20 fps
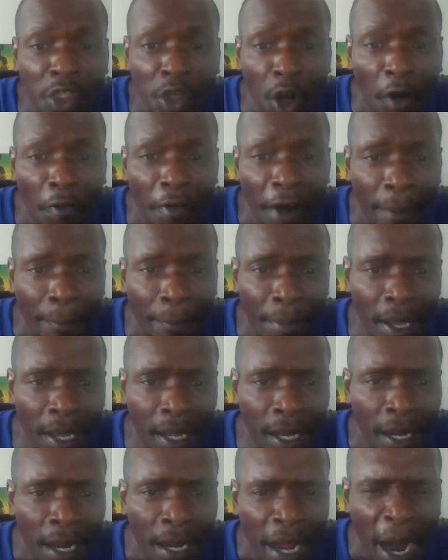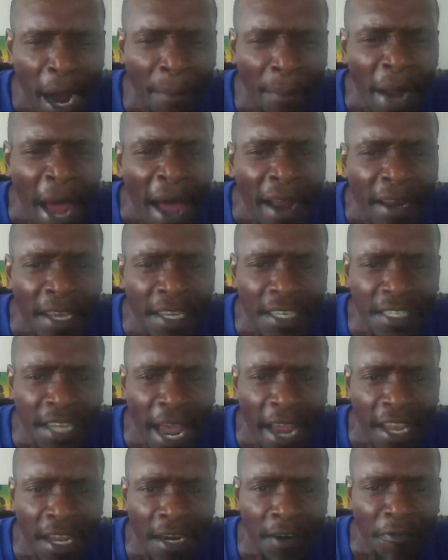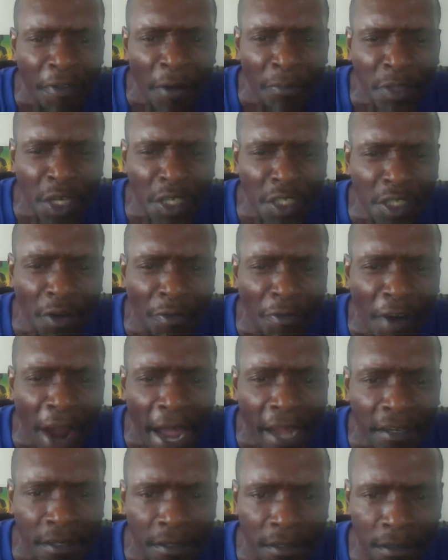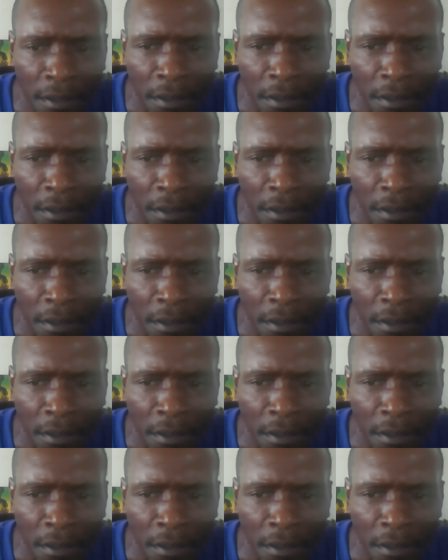sore at me. I'm not an executive, I'm just a writer.